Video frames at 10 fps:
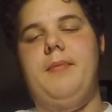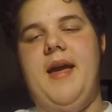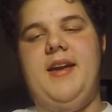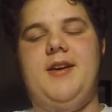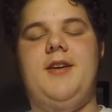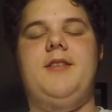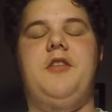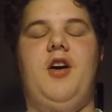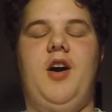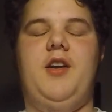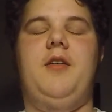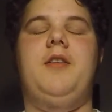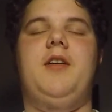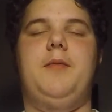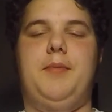Make
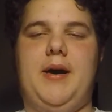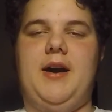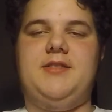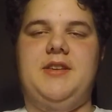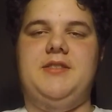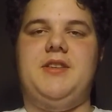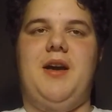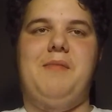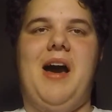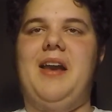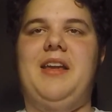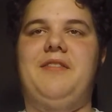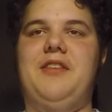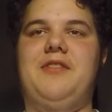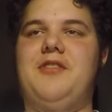unboxings. I'm
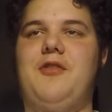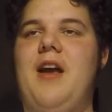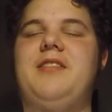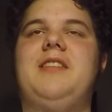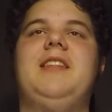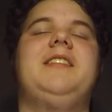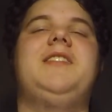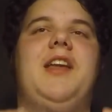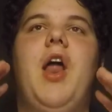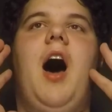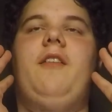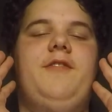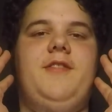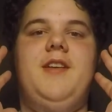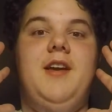not even stressing this
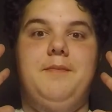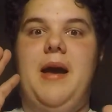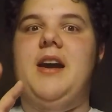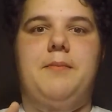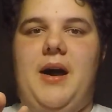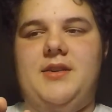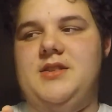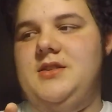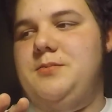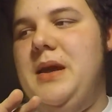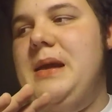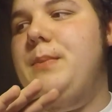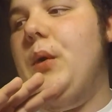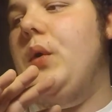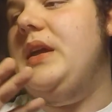enough. Make unboxings.
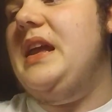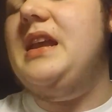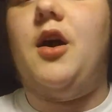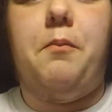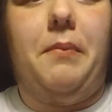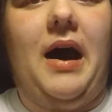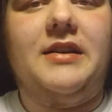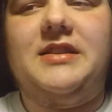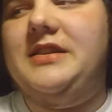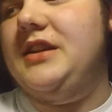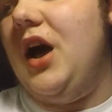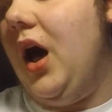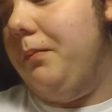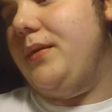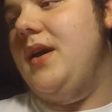People eat
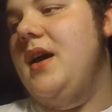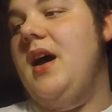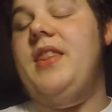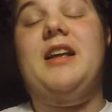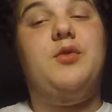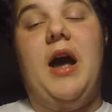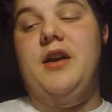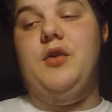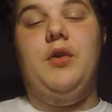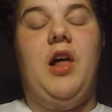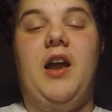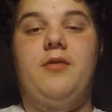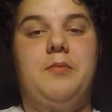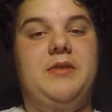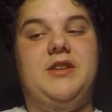unboxings up. That's why I do a
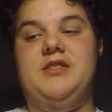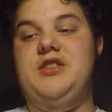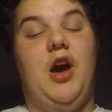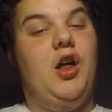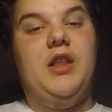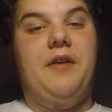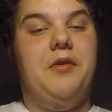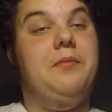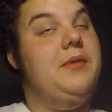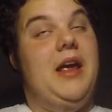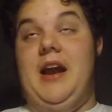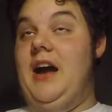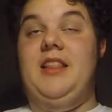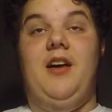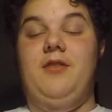lot of them. It's because y'all love them
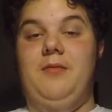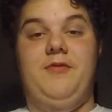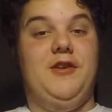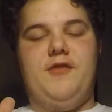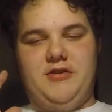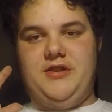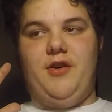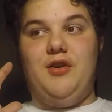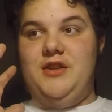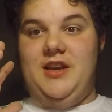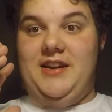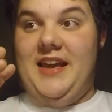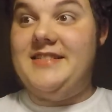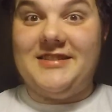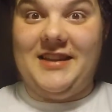and I love them. First of all,
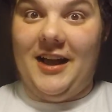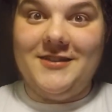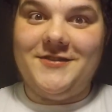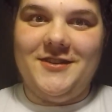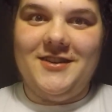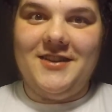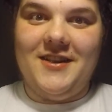you get stuff